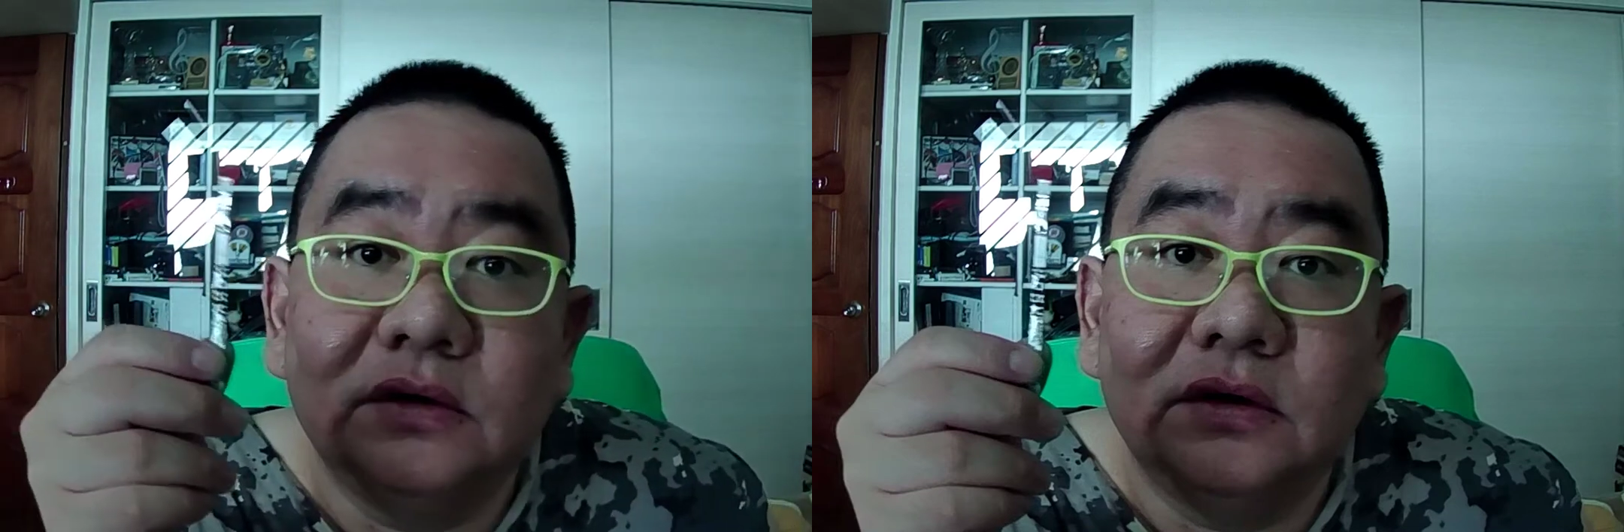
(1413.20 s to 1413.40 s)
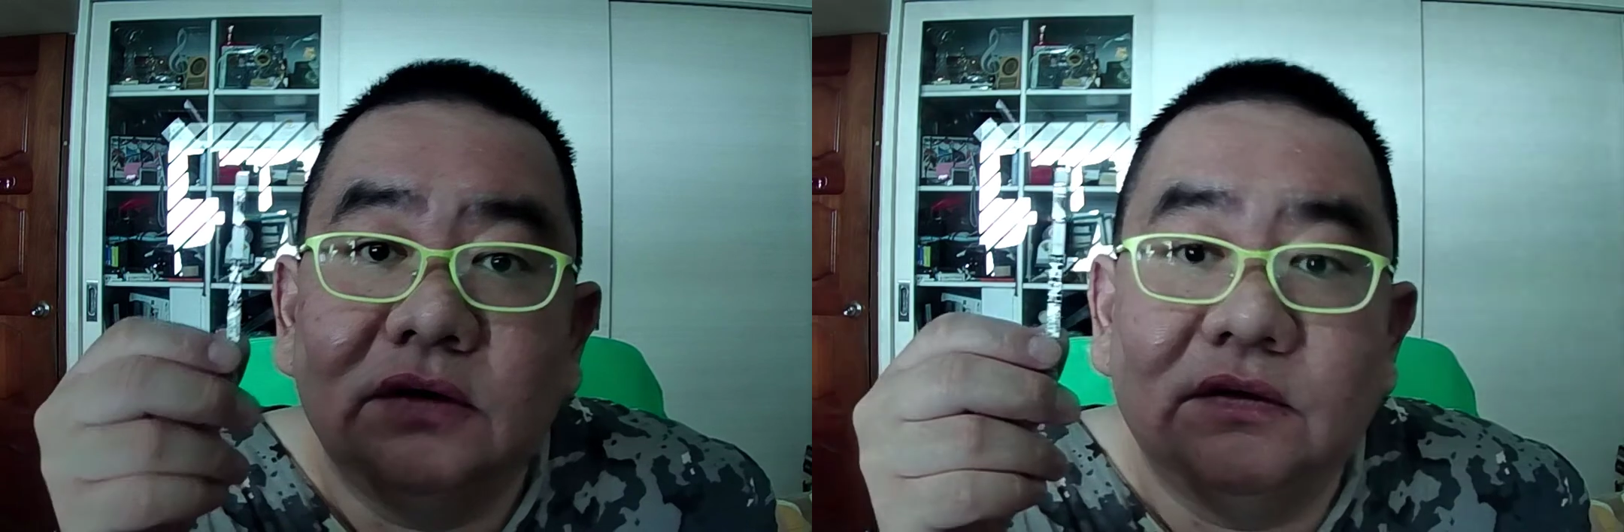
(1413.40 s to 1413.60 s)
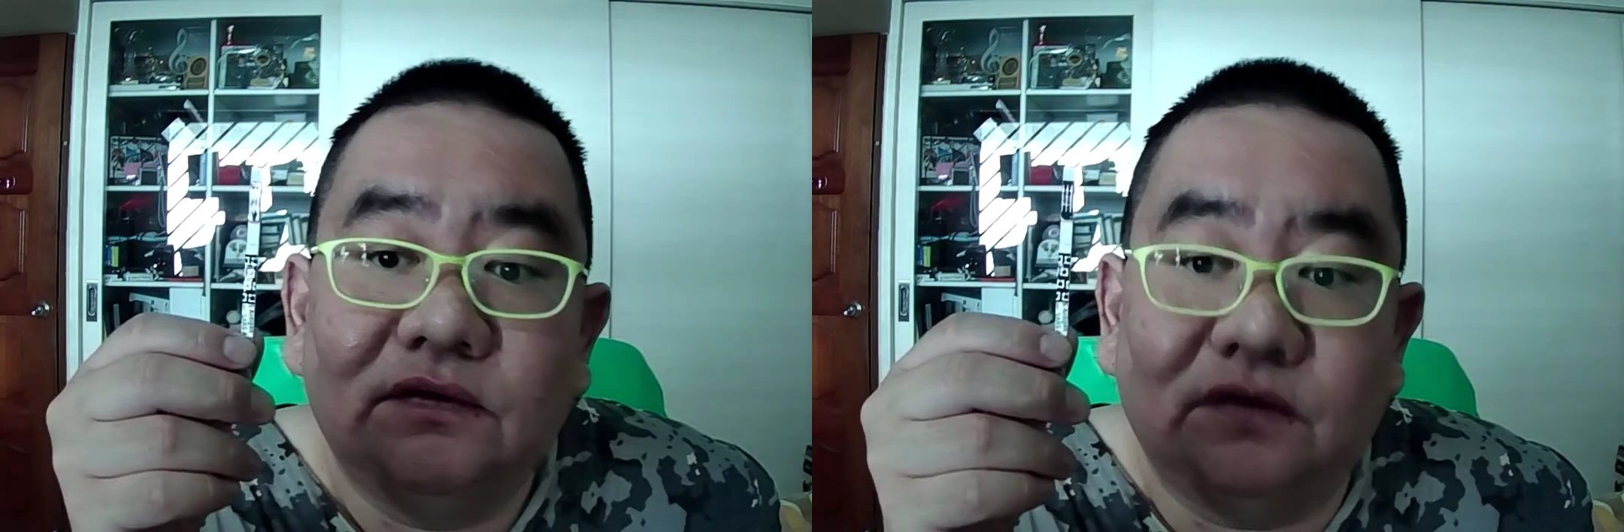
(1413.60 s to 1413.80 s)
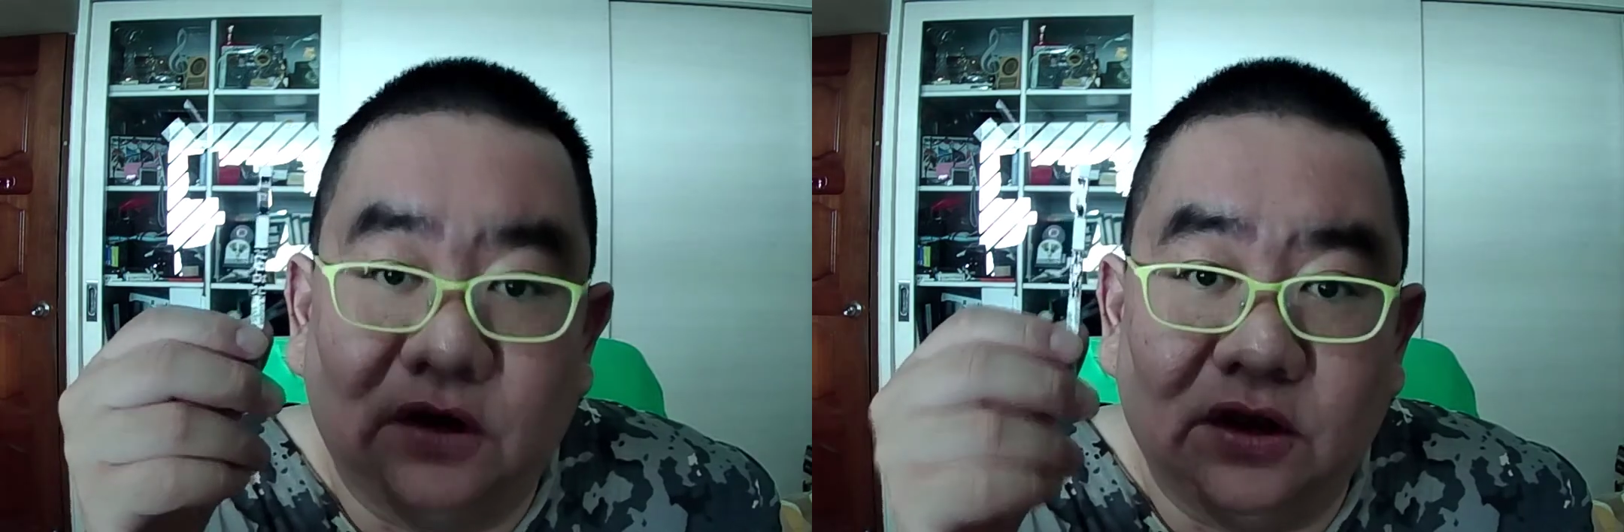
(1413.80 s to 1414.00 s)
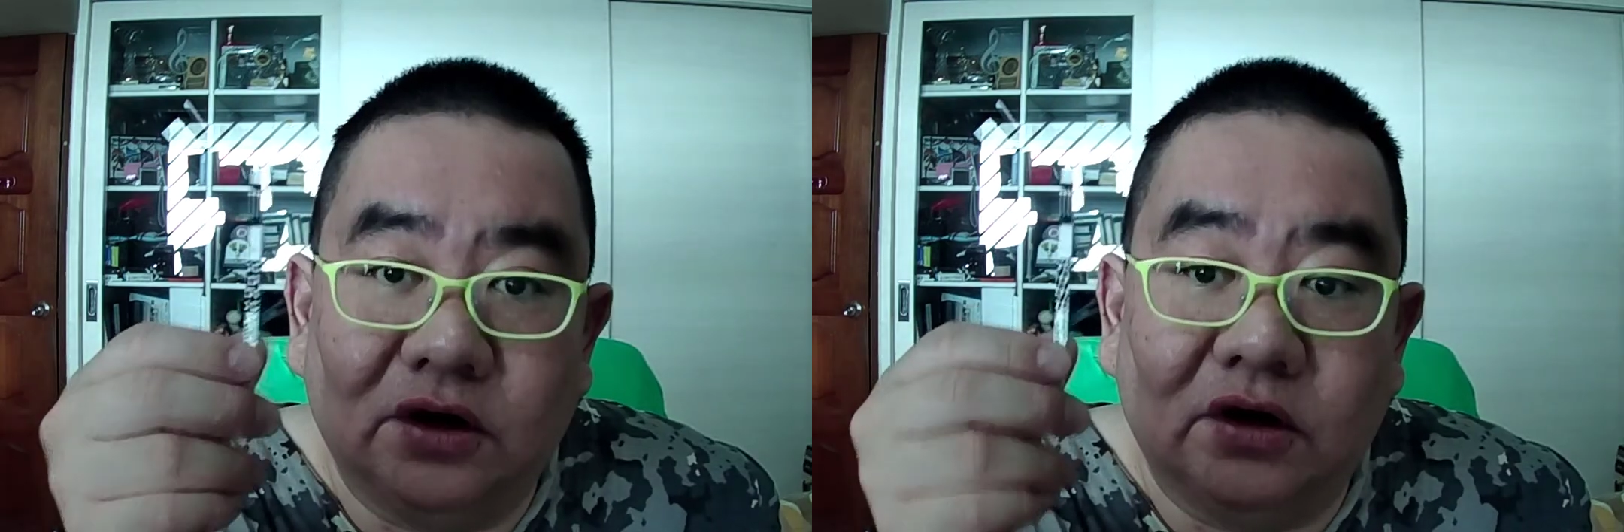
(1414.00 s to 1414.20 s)
for
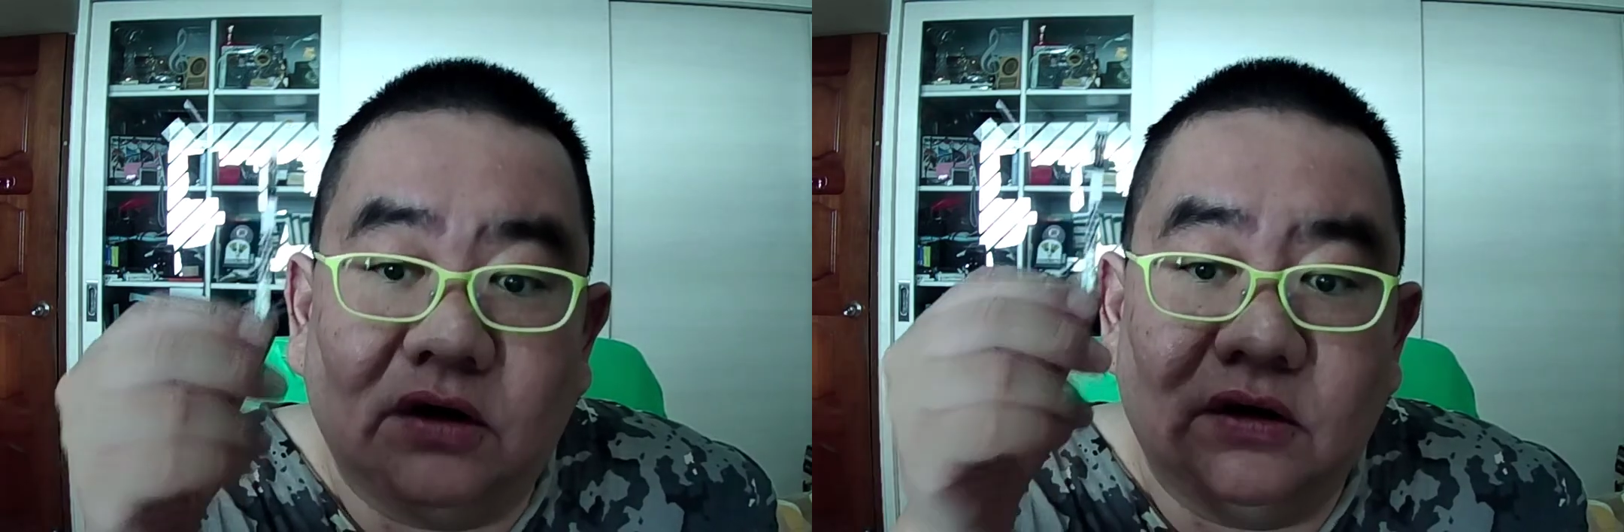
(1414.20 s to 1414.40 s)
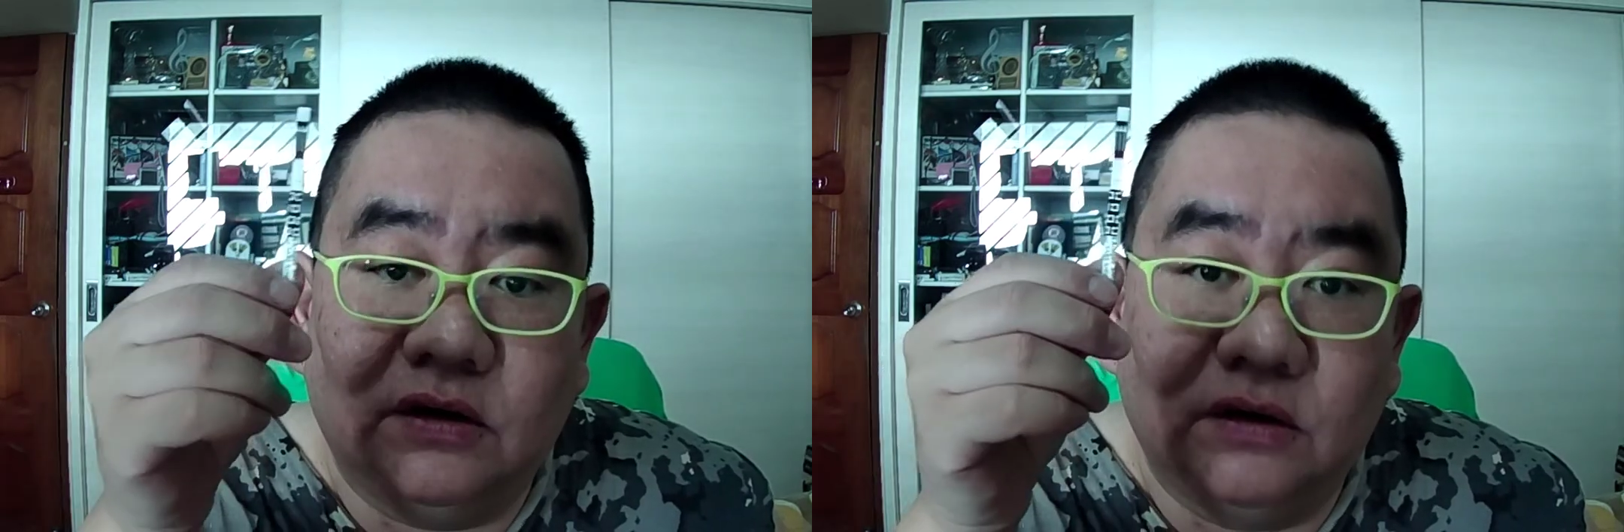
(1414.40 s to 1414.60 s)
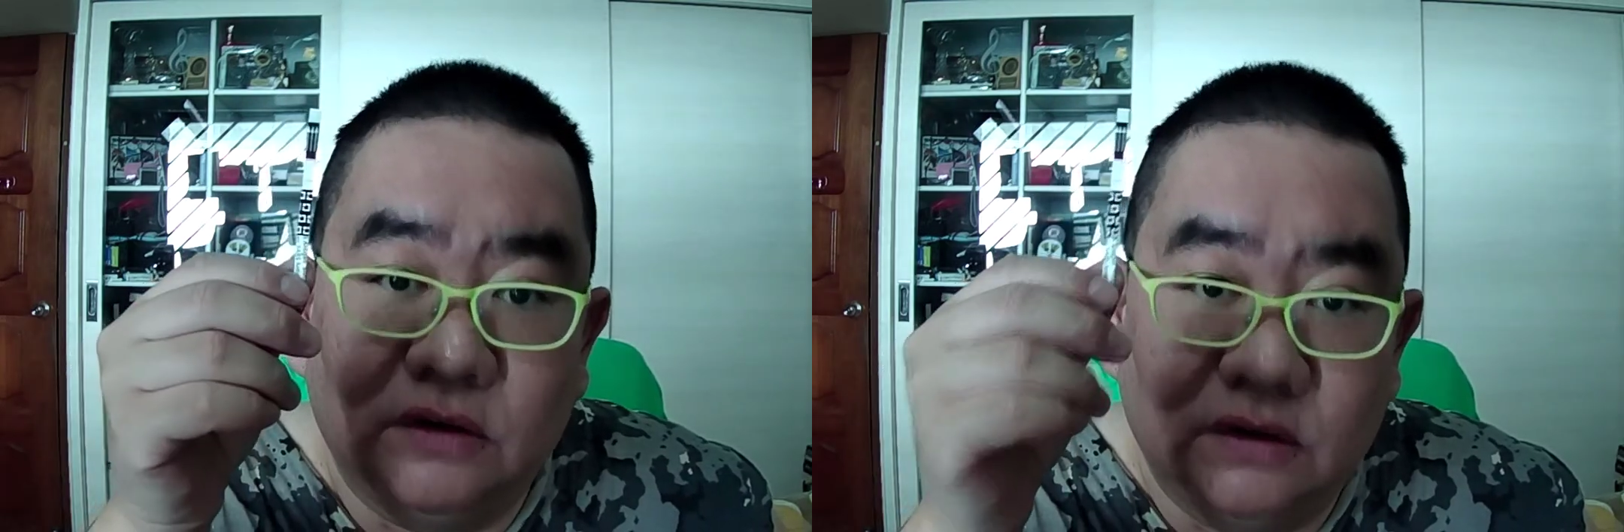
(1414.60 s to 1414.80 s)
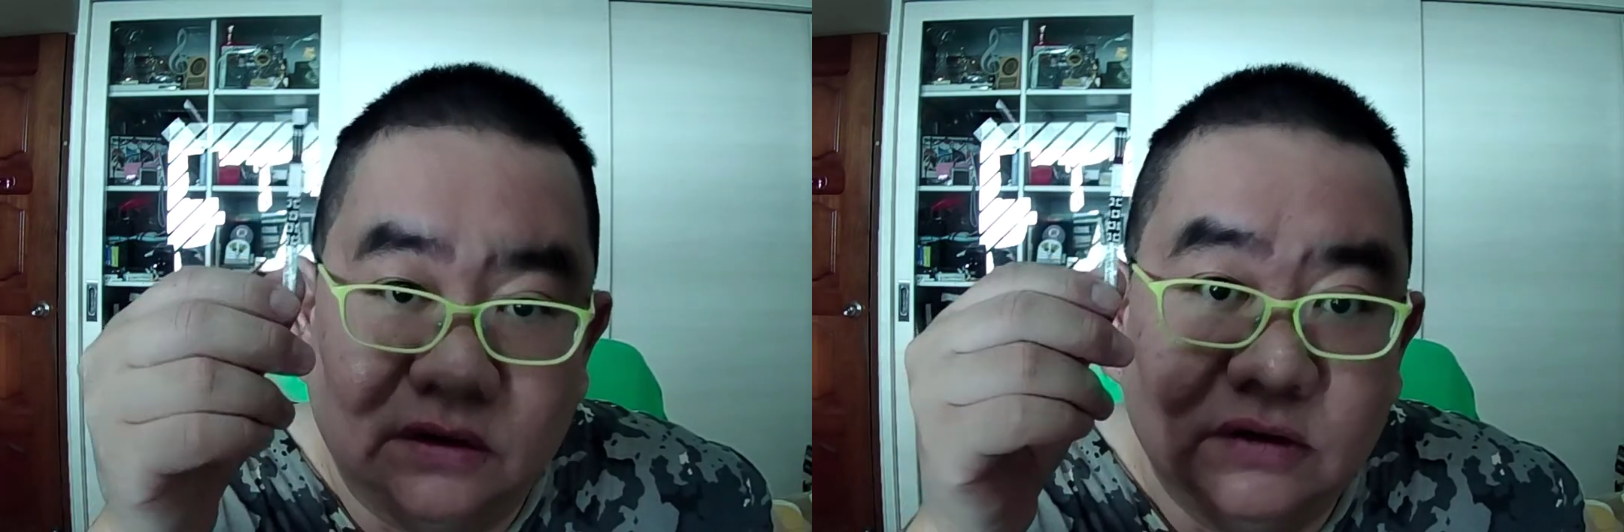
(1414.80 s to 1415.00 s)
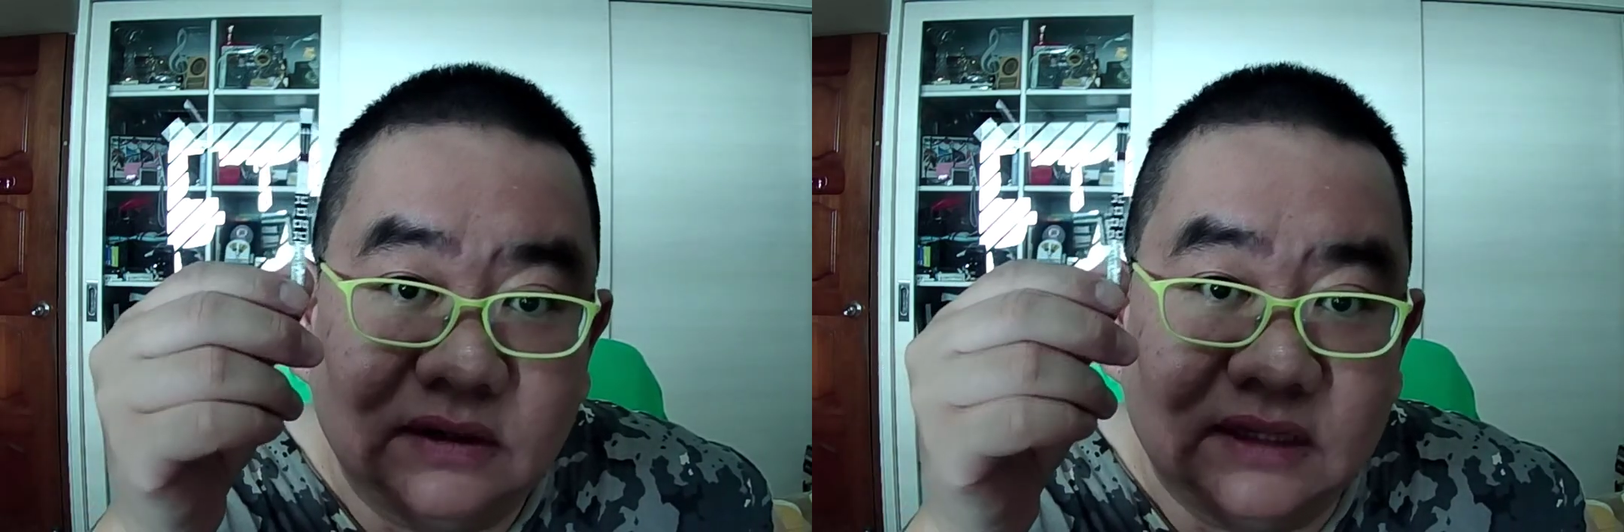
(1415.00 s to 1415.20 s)
your
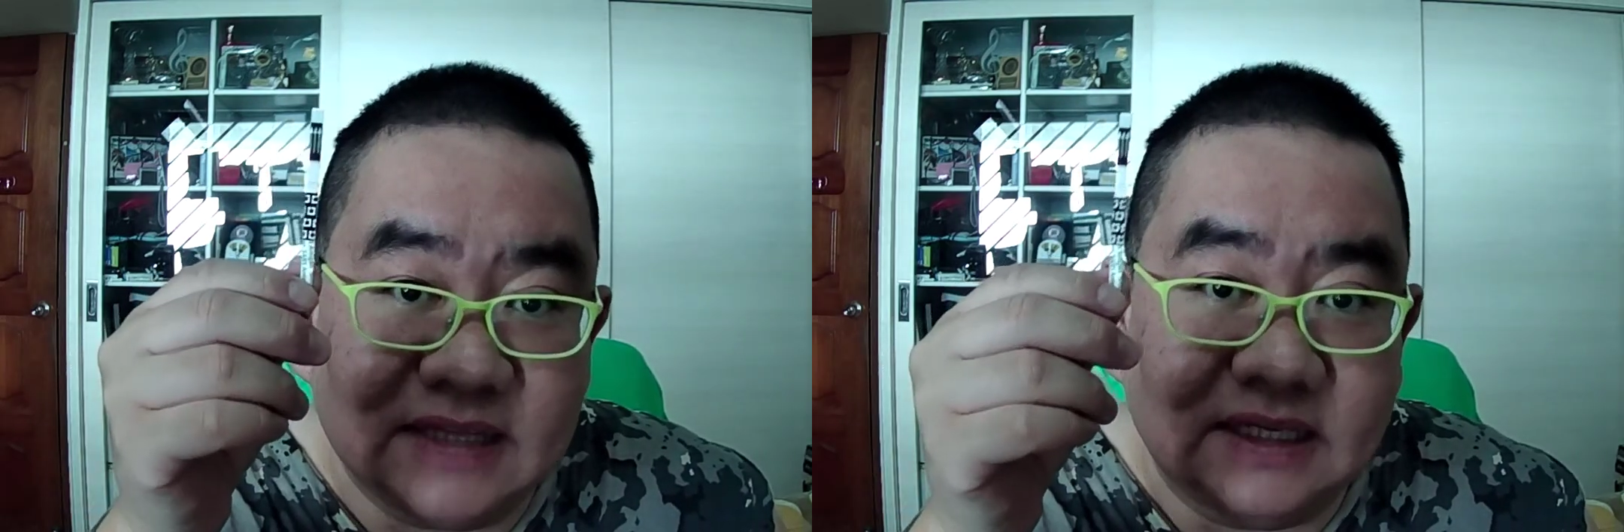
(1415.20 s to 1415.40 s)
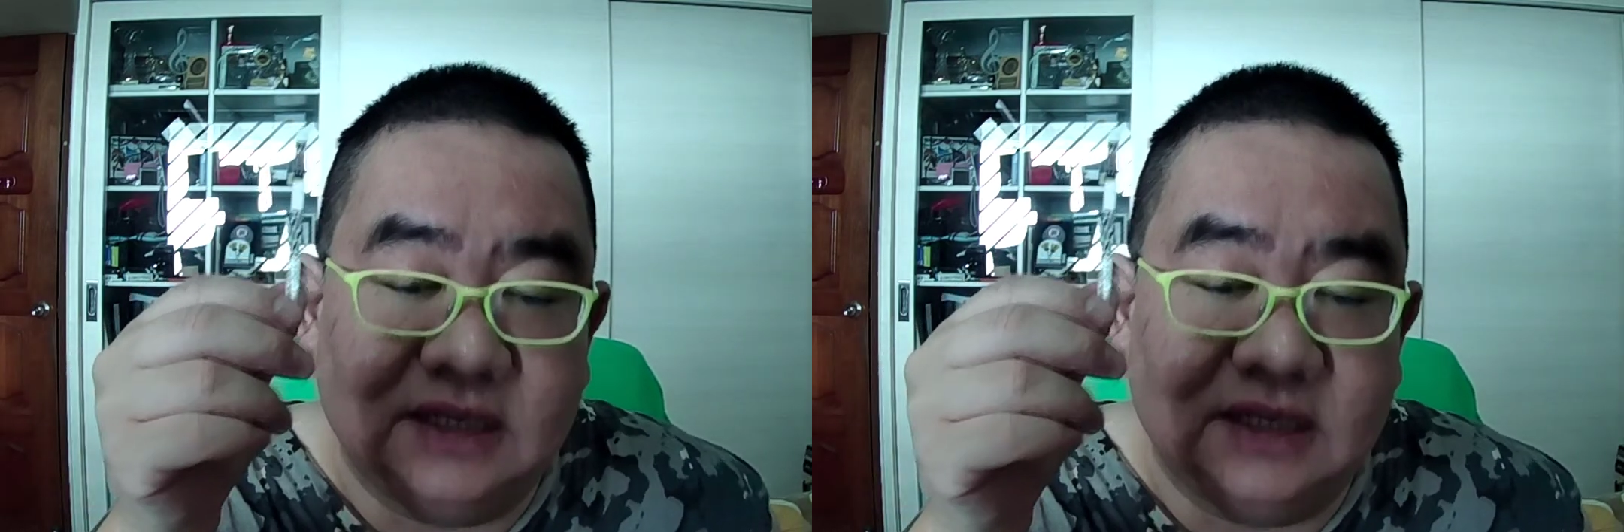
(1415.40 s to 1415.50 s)
test kit.